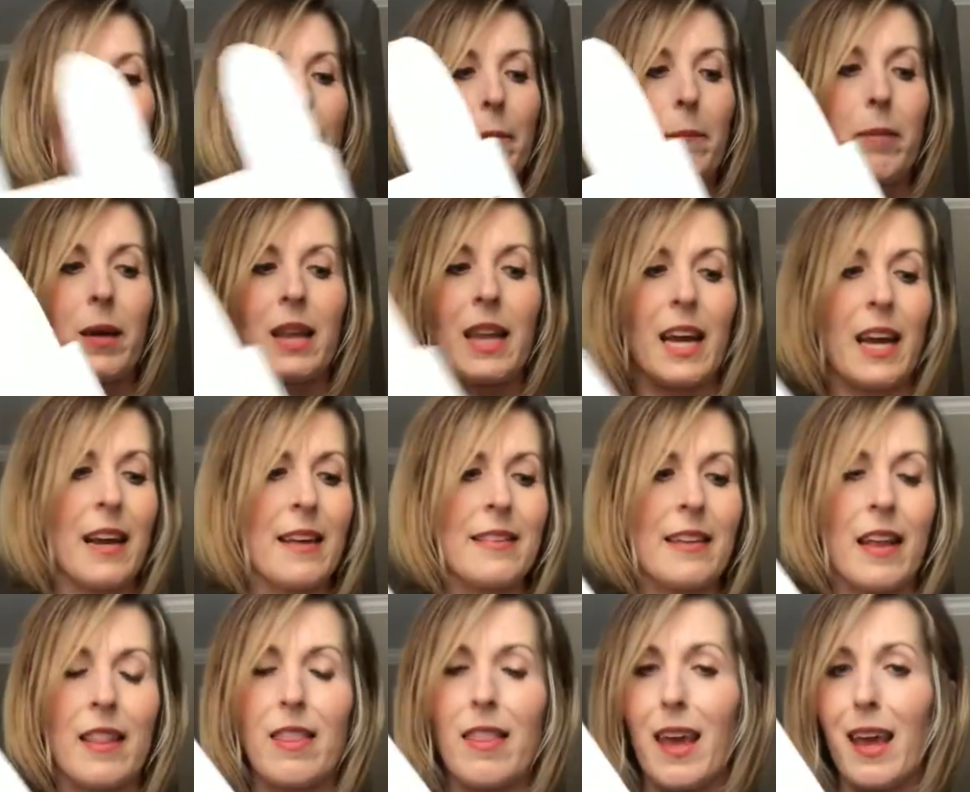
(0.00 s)
But like I
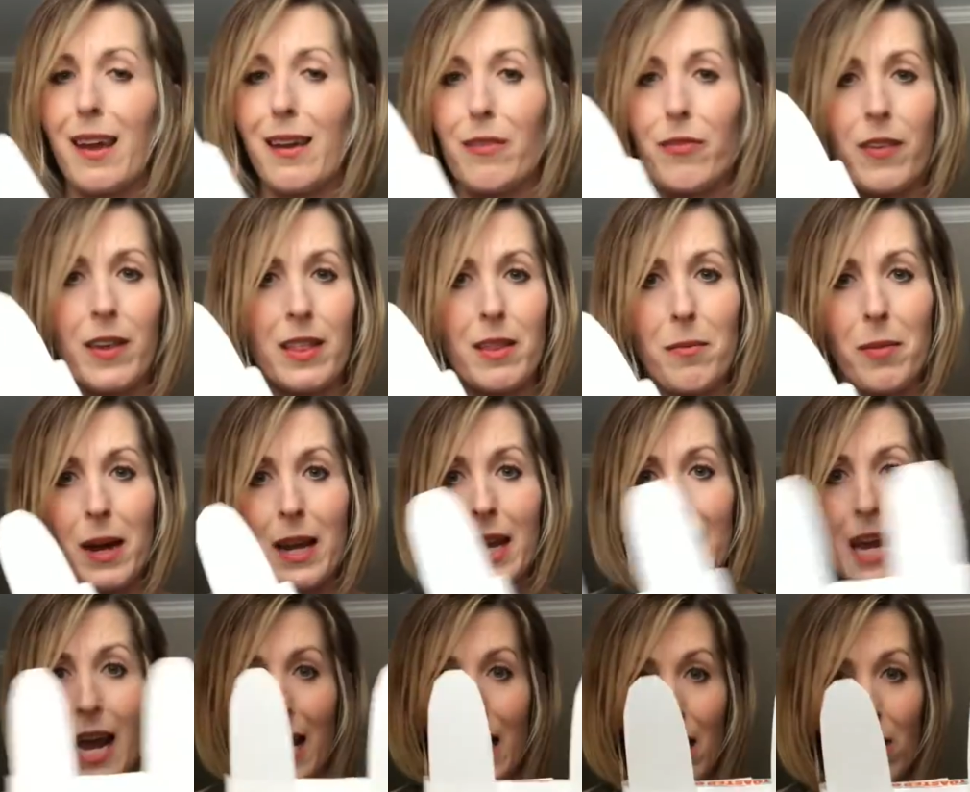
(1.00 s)
said, they could feed the bunny
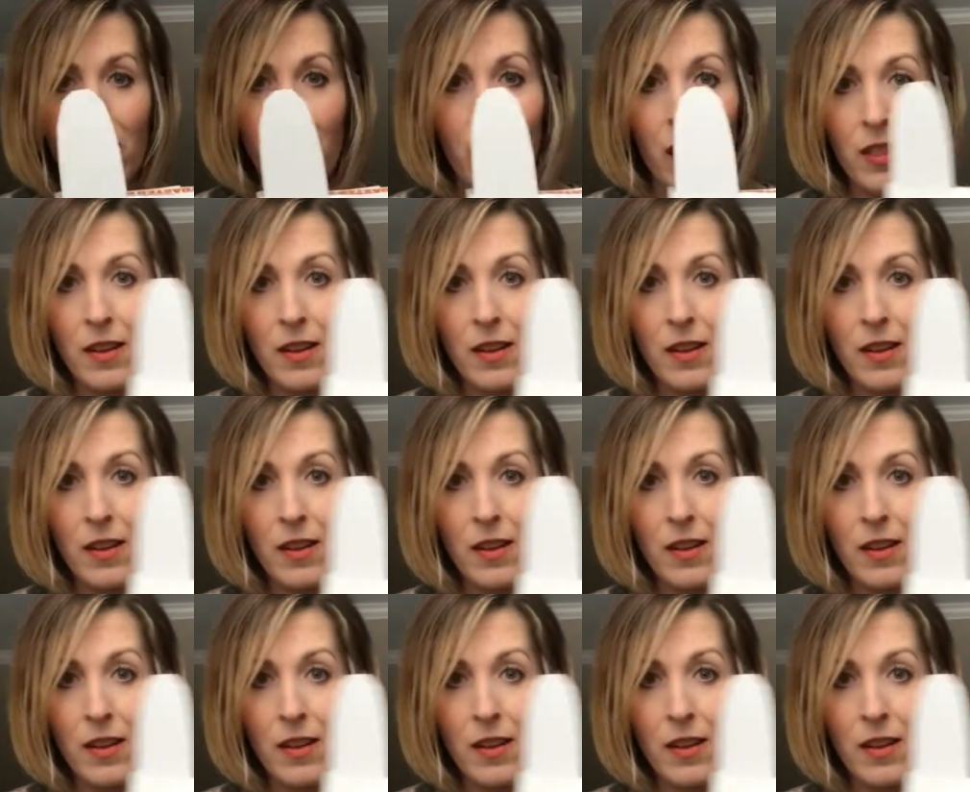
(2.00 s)
anything.